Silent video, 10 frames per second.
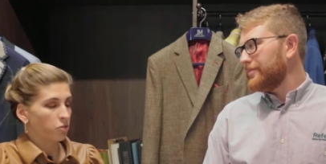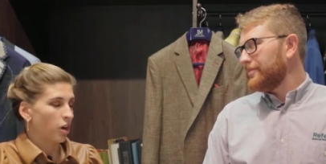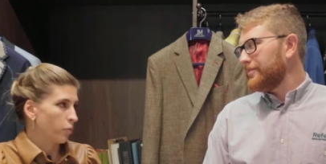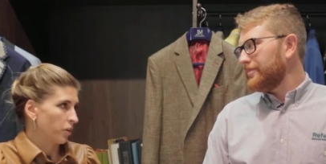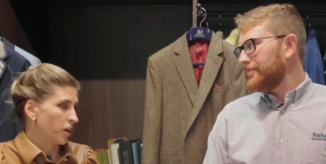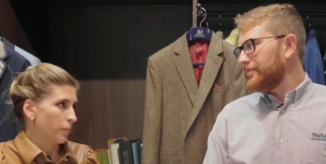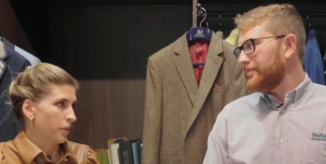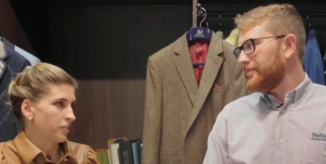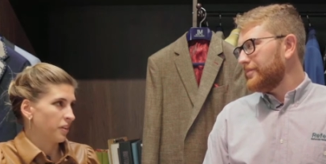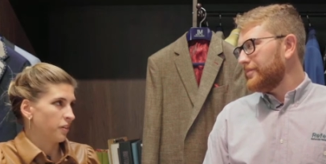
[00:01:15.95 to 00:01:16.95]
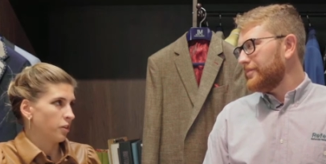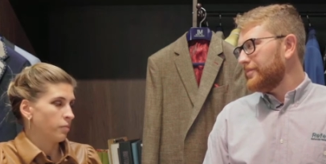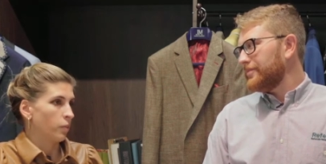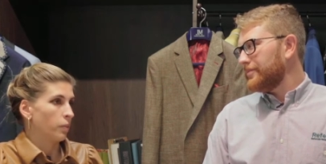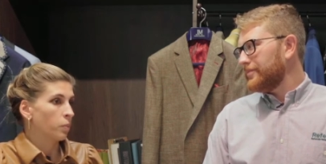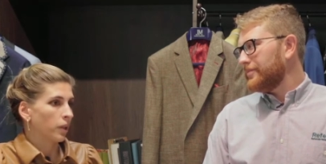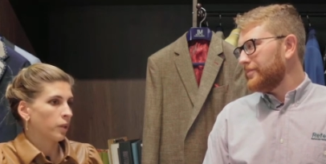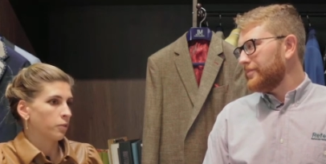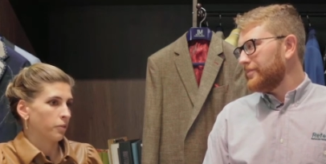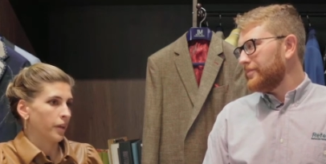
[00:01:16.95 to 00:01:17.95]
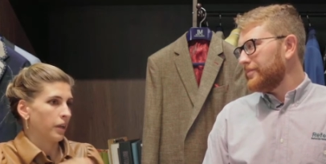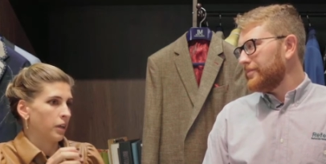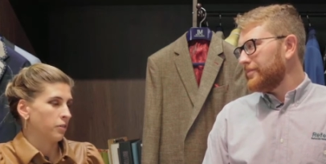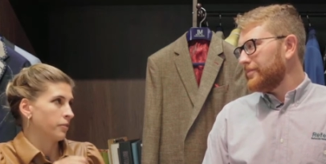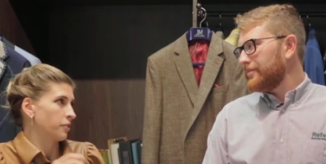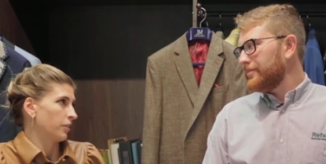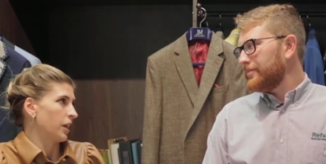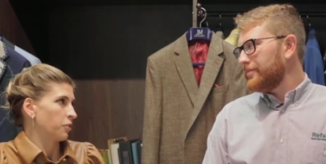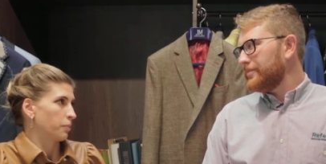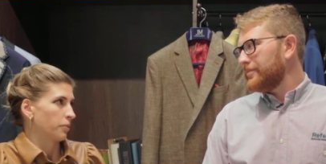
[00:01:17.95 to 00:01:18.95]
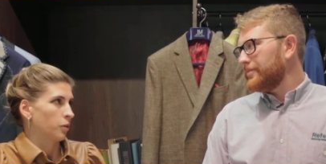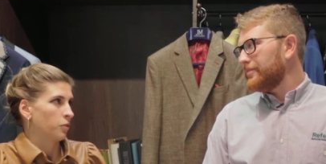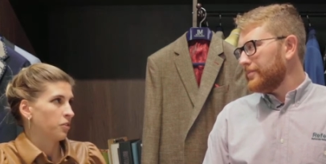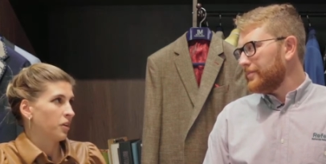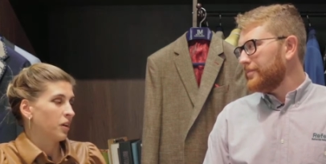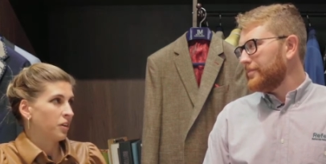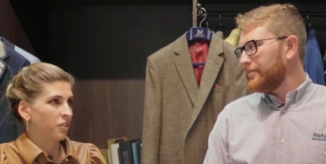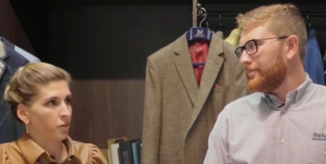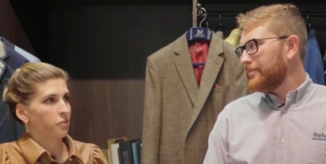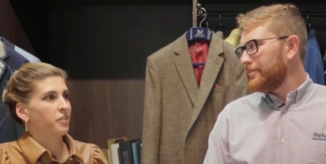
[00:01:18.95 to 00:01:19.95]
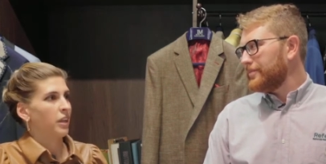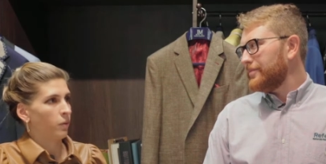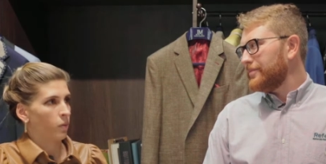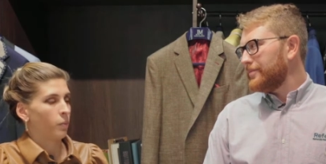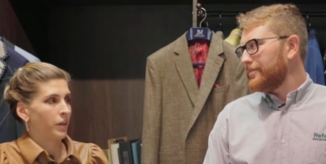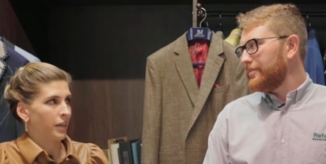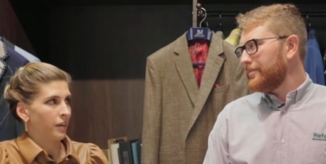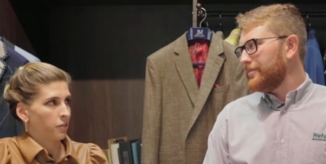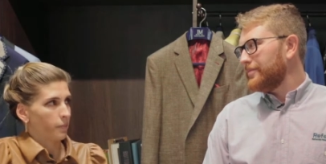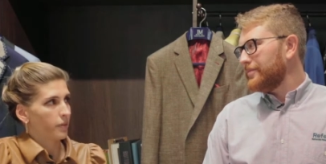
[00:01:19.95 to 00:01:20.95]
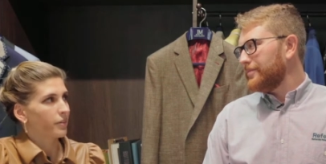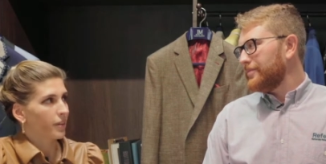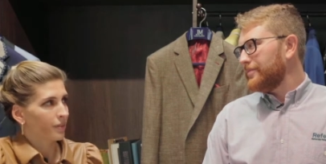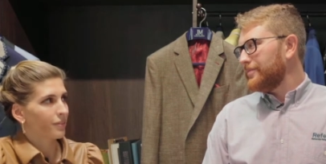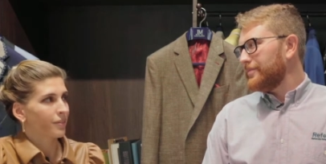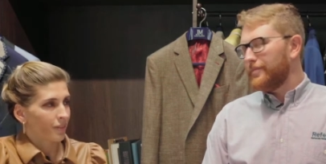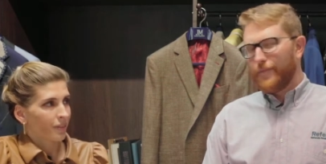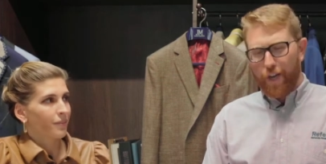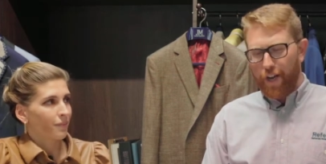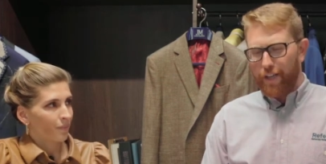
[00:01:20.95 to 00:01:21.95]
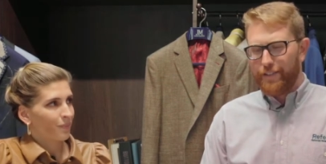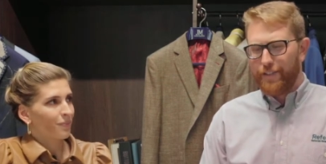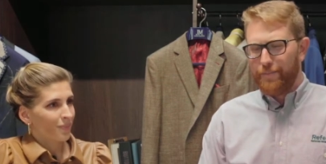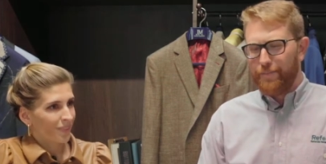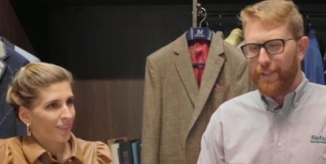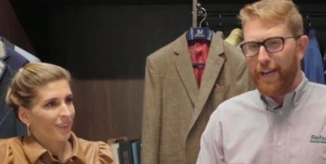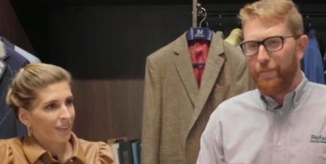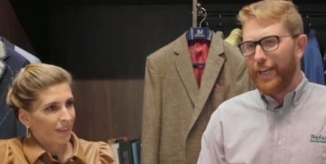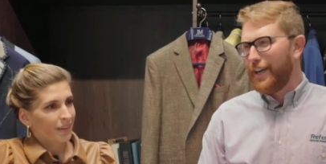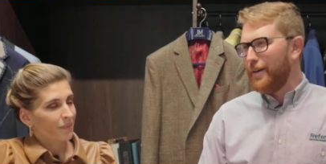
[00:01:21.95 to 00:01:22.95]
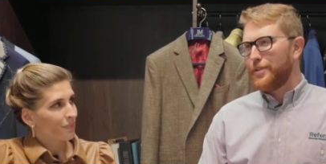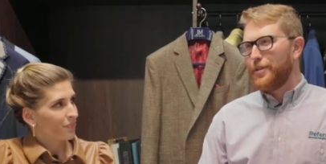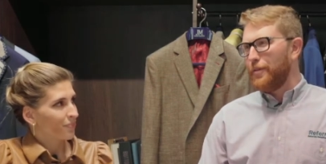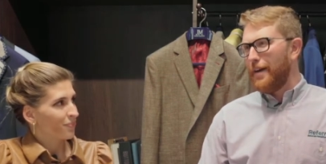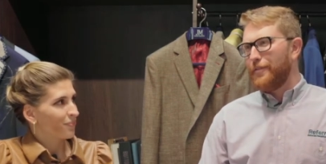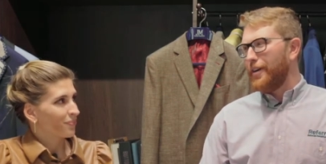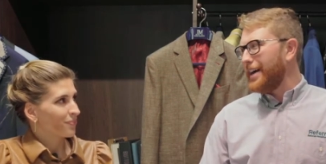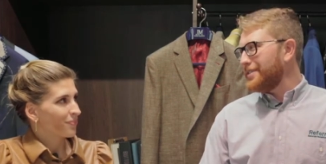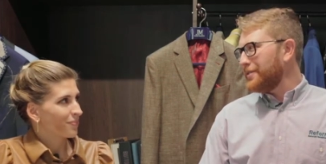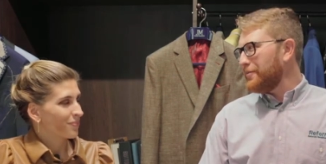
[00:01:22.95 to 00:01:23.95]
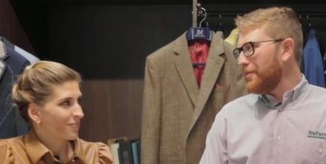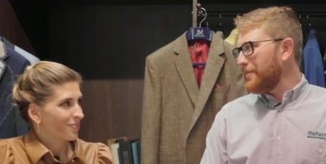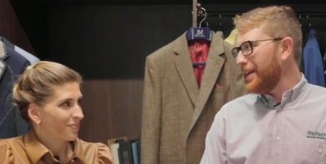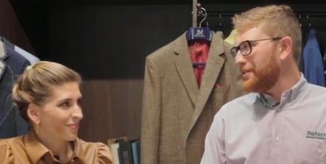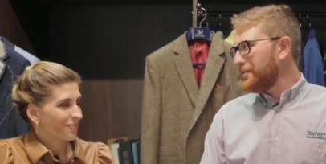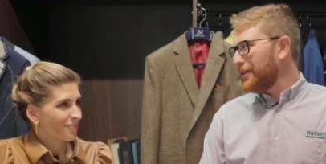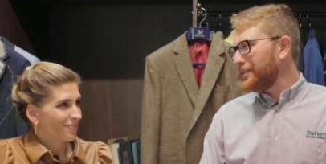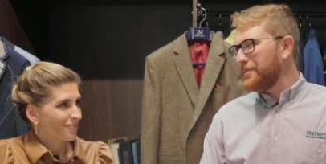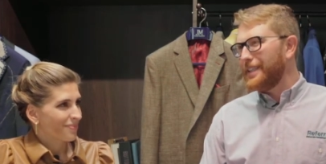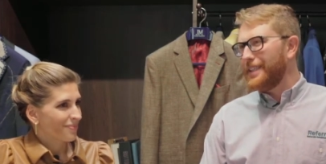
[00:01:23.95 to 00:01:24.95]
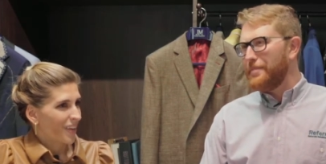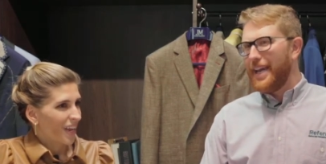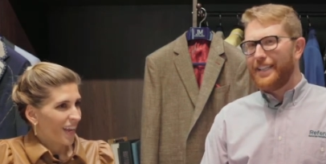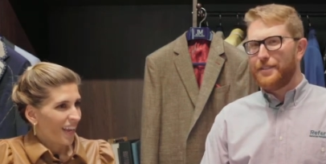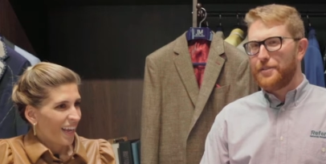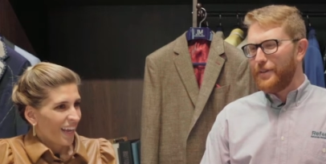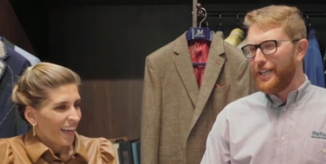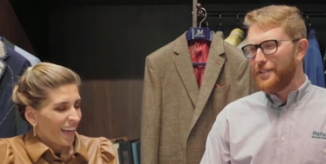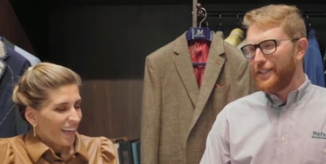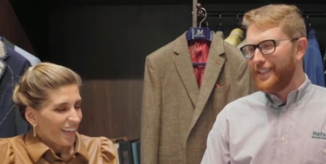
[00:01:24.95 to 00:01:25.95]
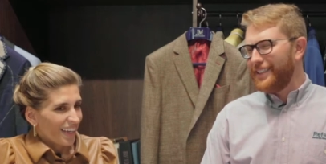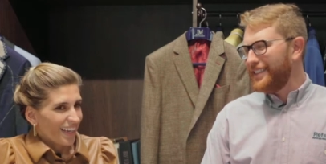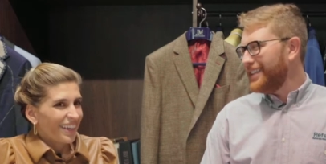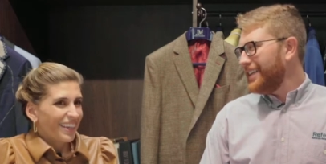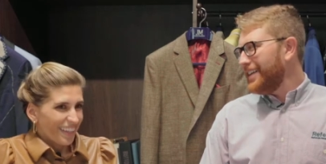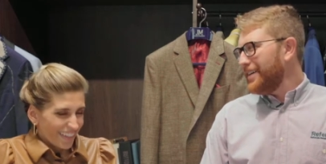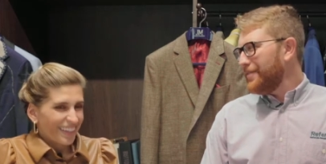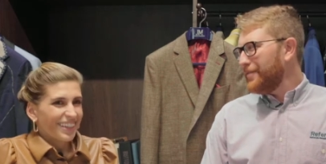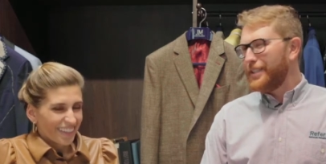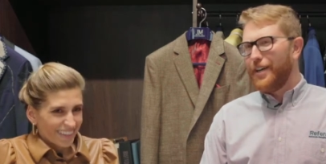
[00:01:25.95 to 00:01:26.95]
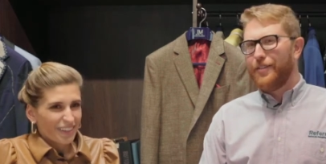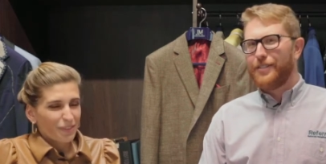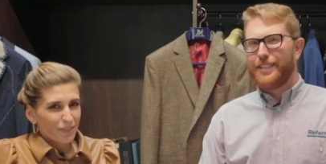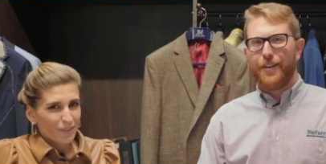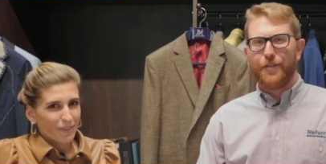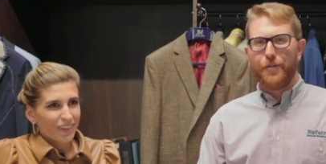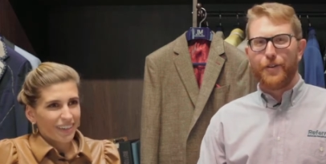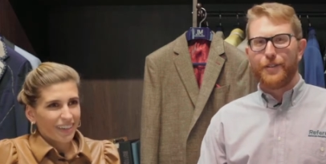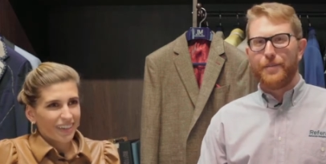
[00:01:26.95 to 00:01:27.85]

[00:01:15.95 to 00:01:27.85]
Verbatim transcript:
Speaker 1: software companies tend to do, but we really look for that individualized approach understanding what we need as a business.
Speaker 2: Awesome. And when it comes to Referrizer, what made you ultimately make the switch and tell, tell the world